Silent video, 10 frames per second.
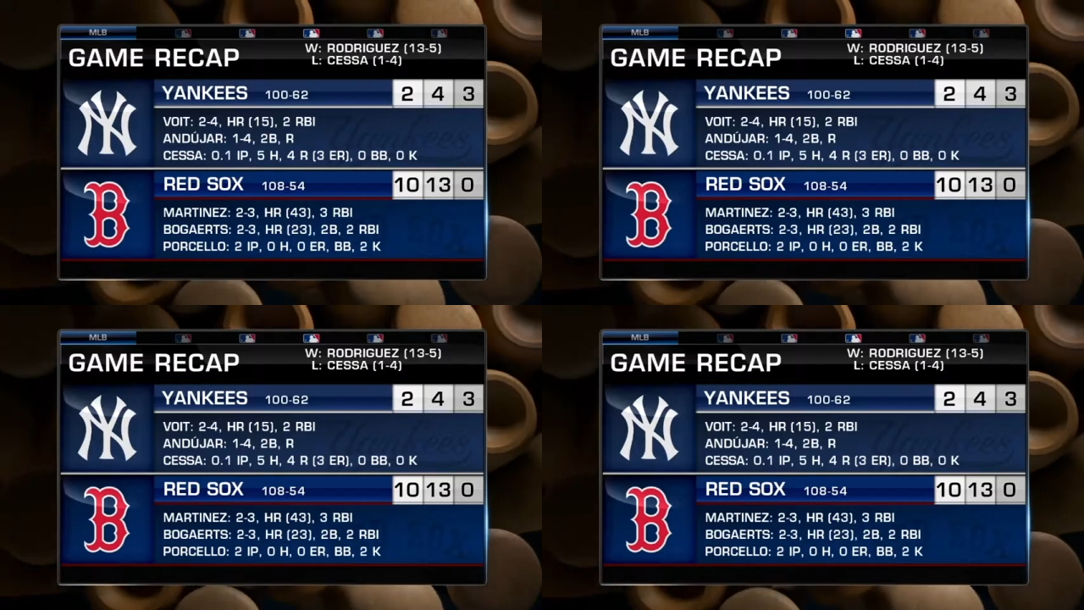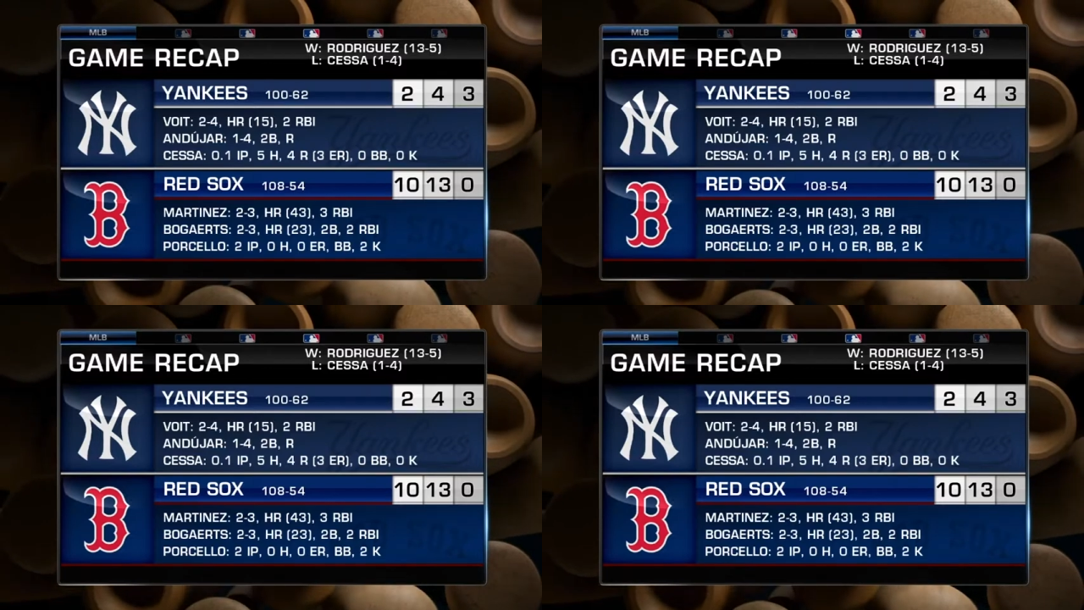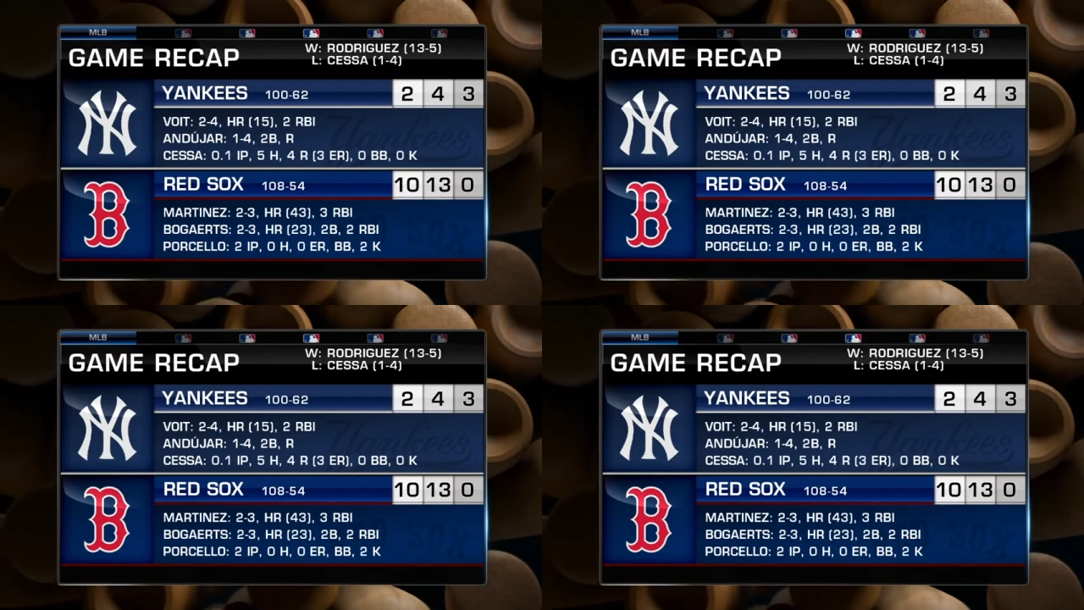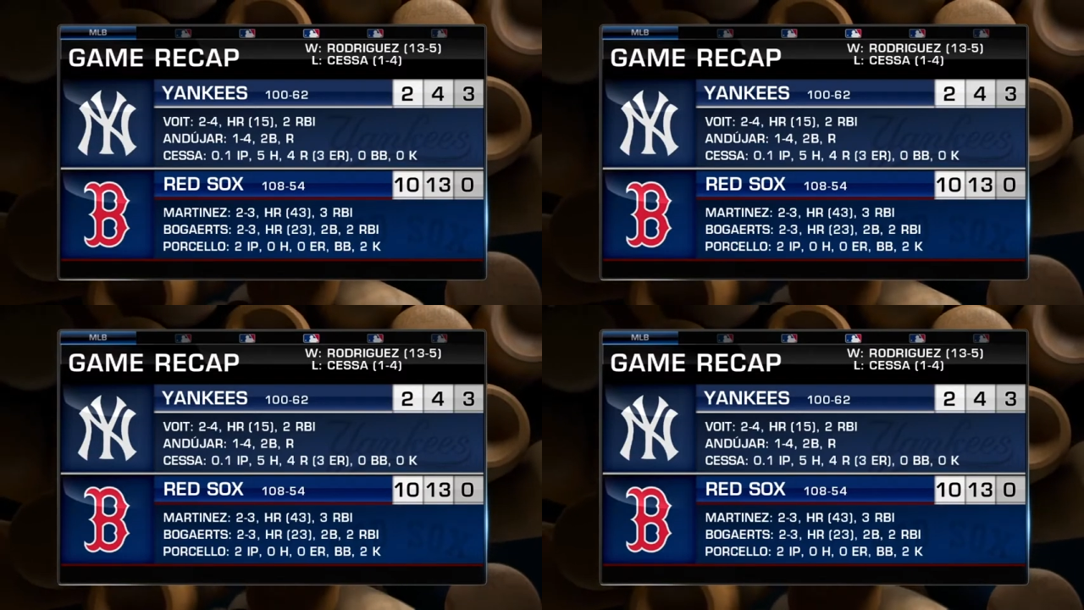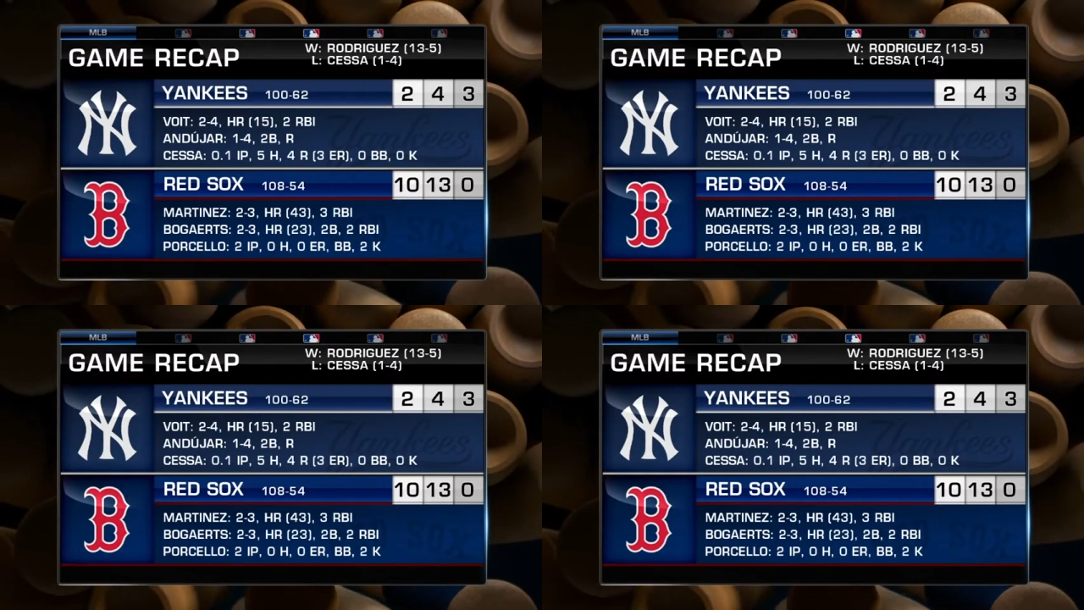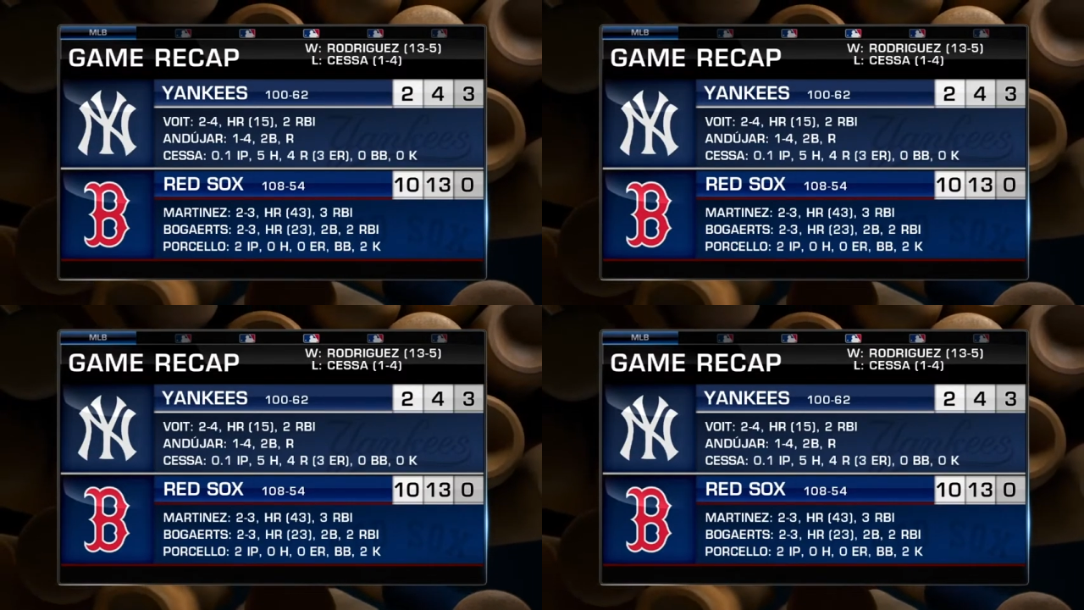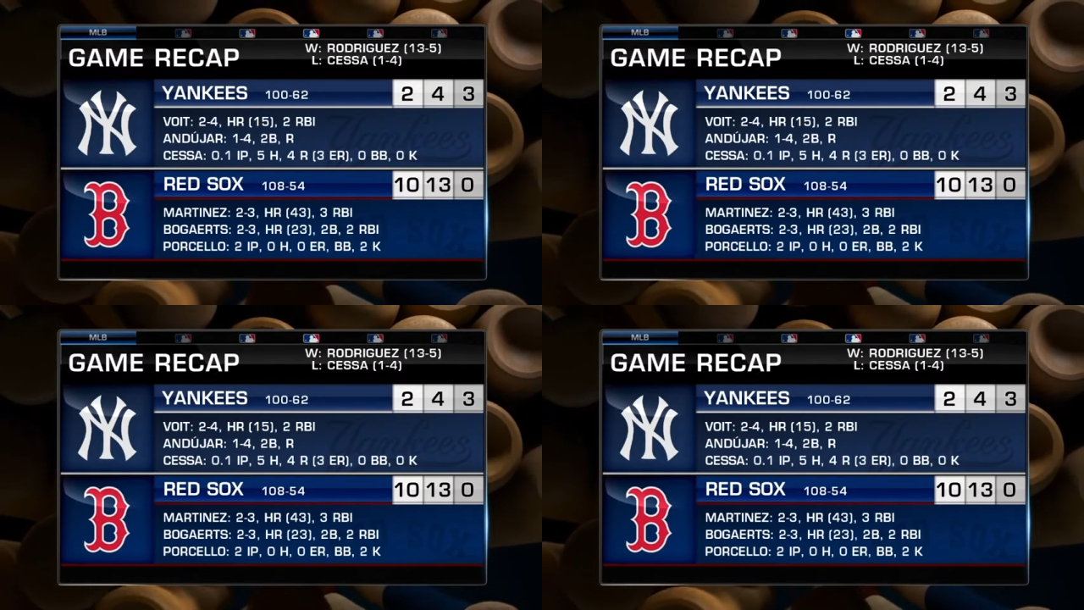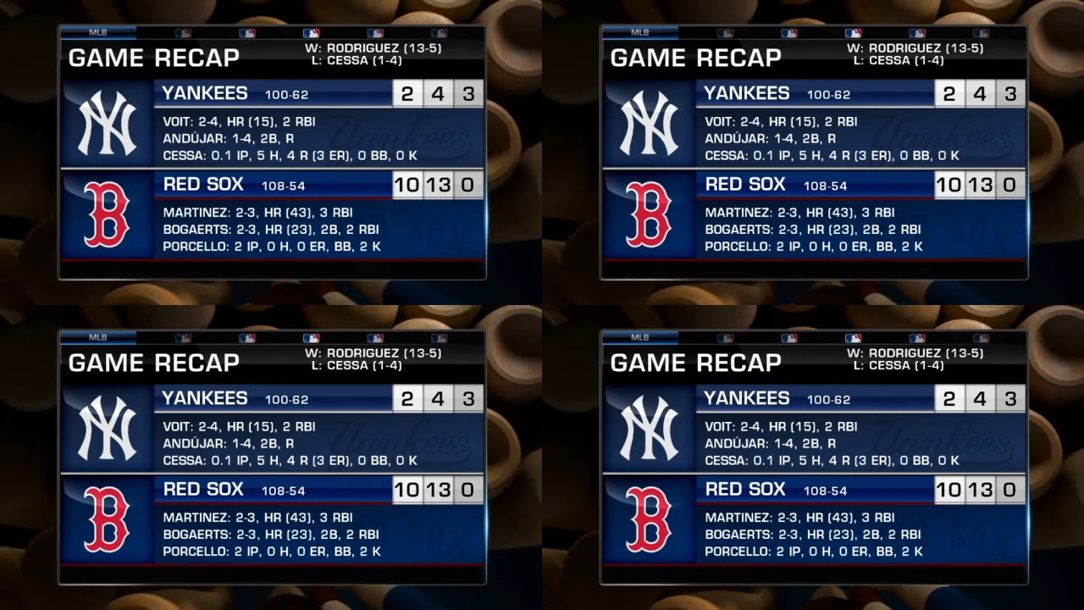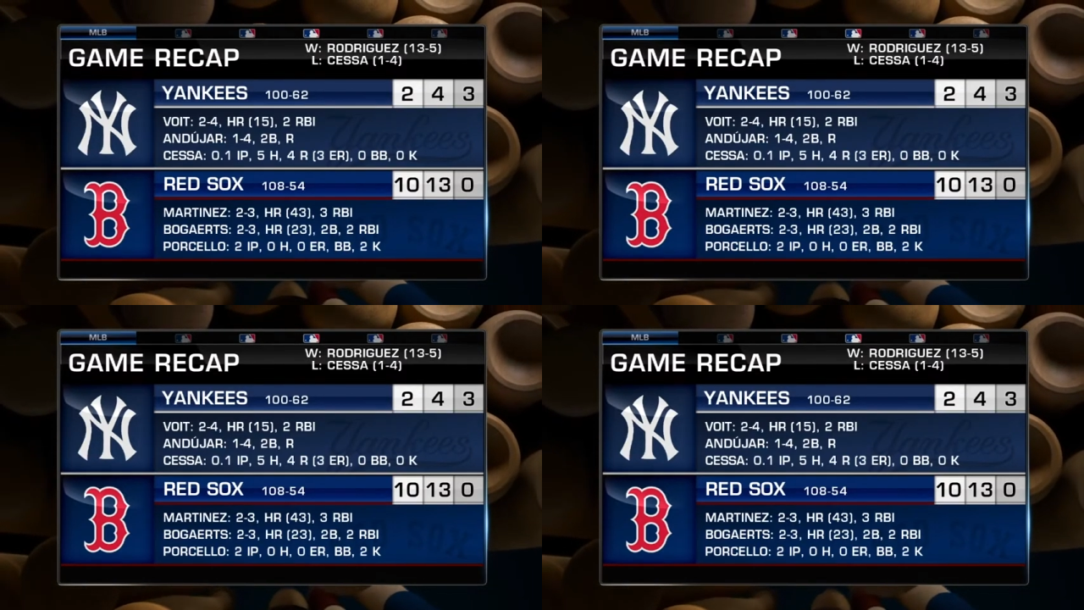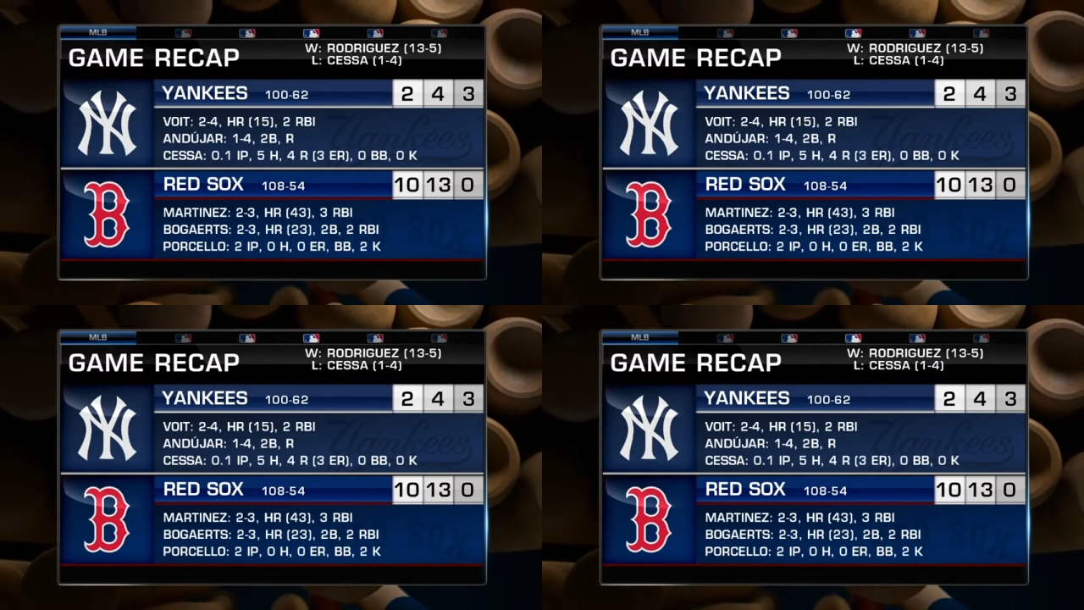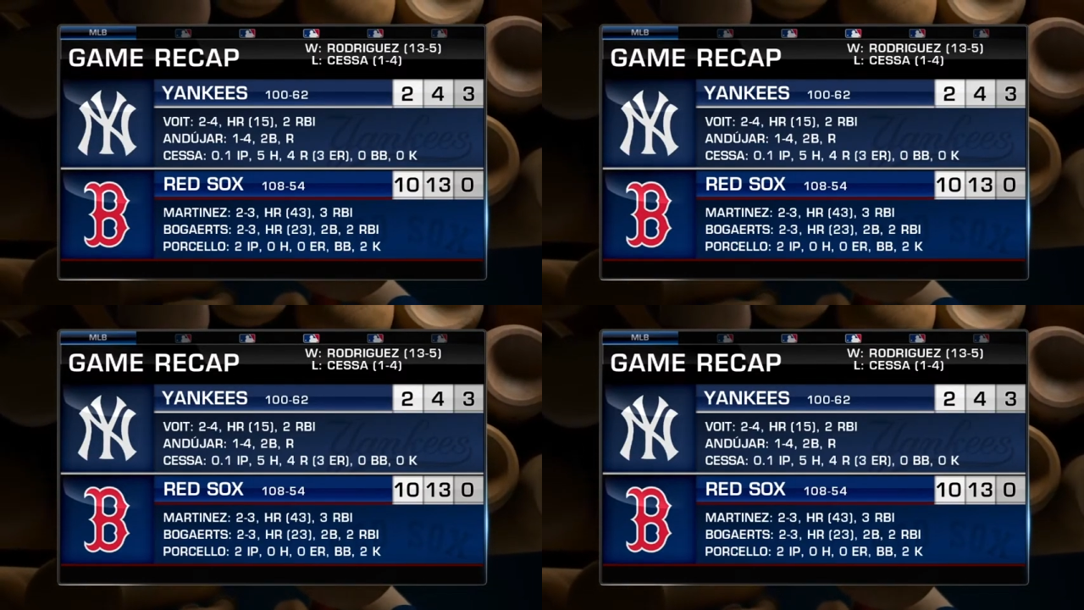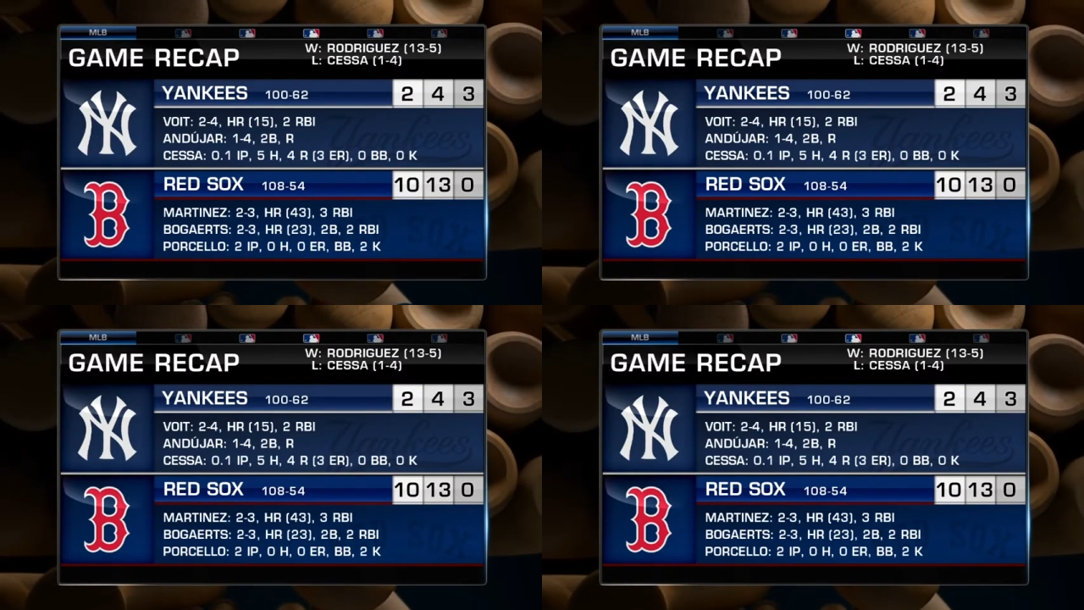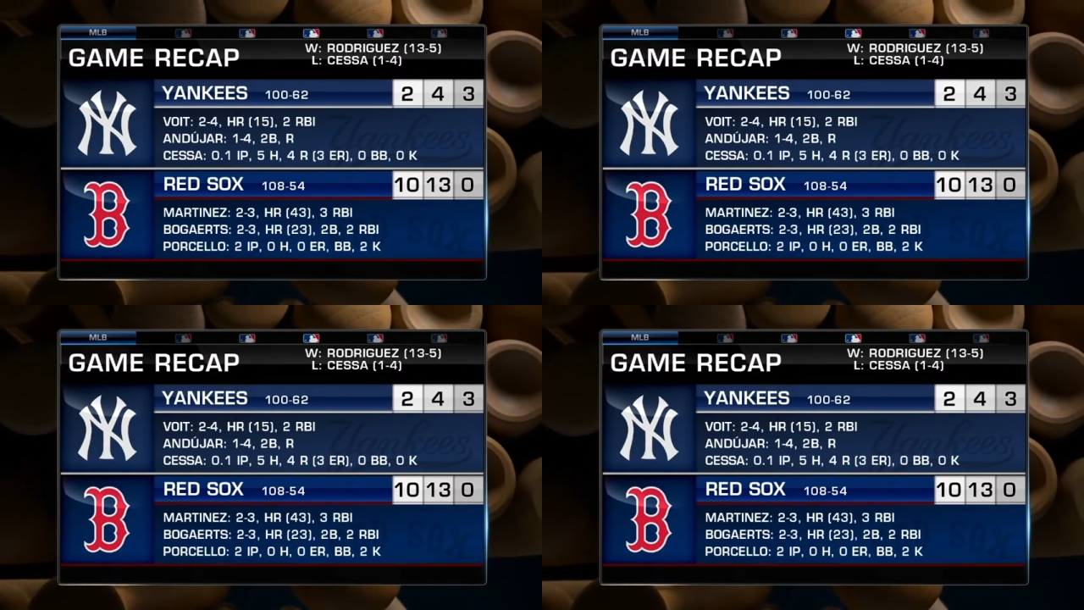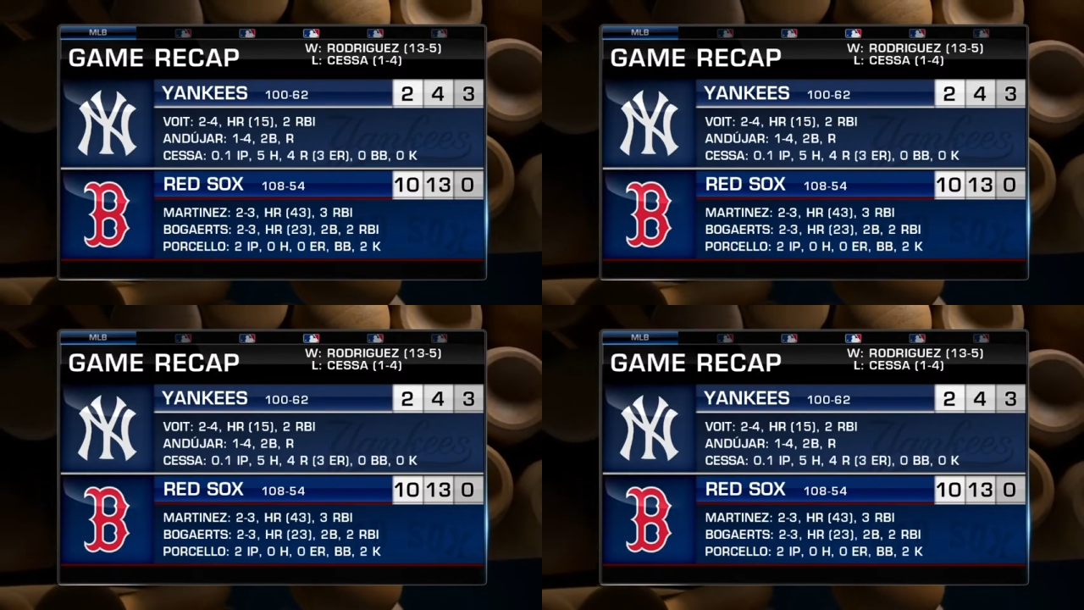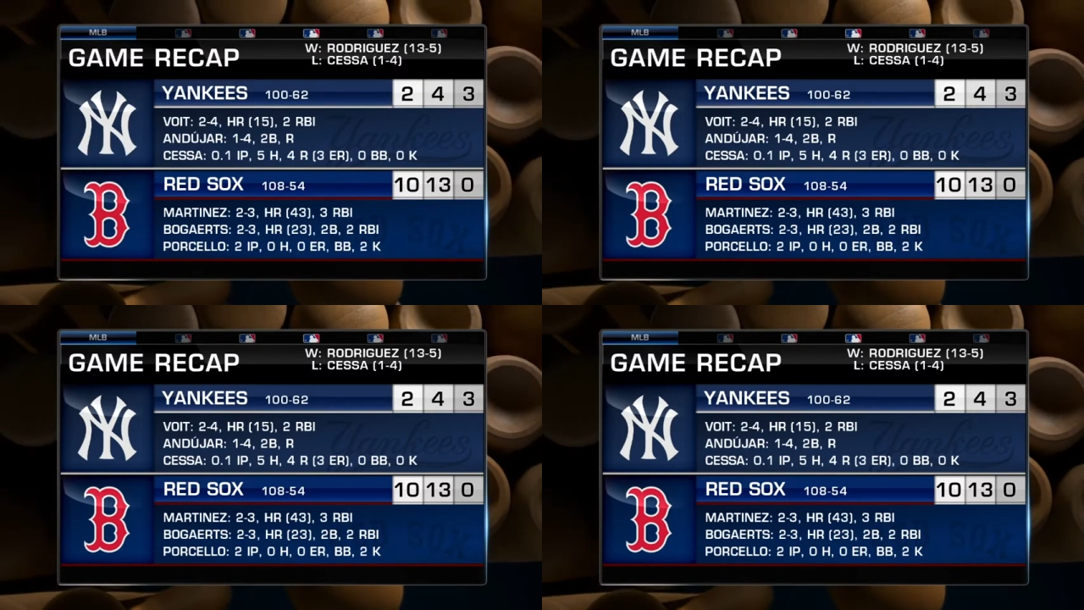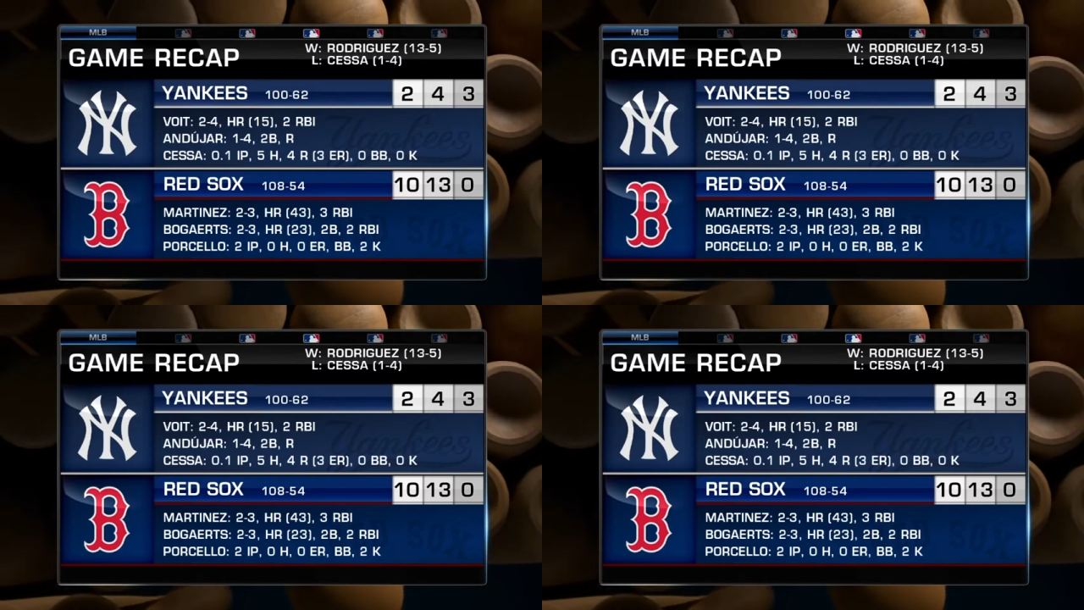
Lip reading: [unreadable: no face in view]